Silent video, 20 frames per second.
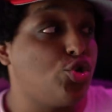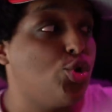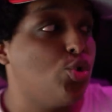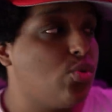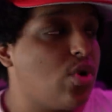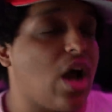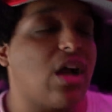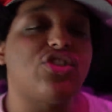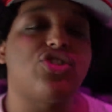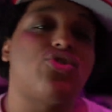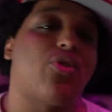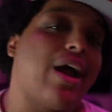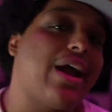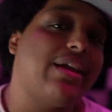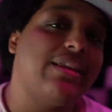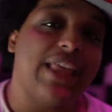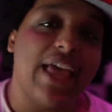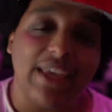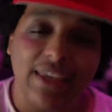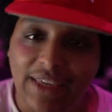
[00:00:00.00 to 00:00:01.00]
do not try
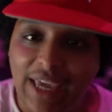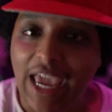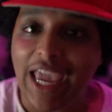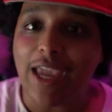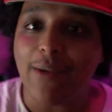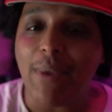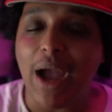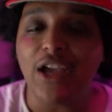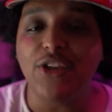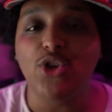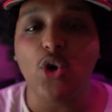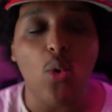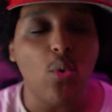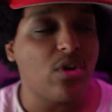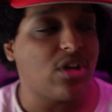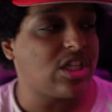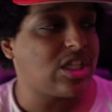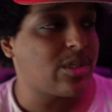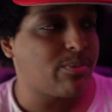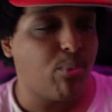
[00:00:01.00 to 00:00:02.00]
in that game. I don't
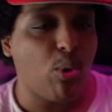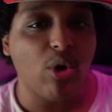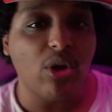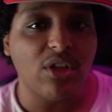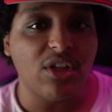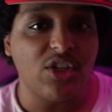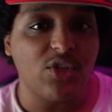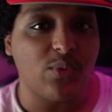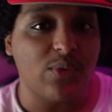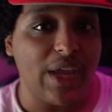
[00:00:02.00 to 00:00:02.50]
want to spoil his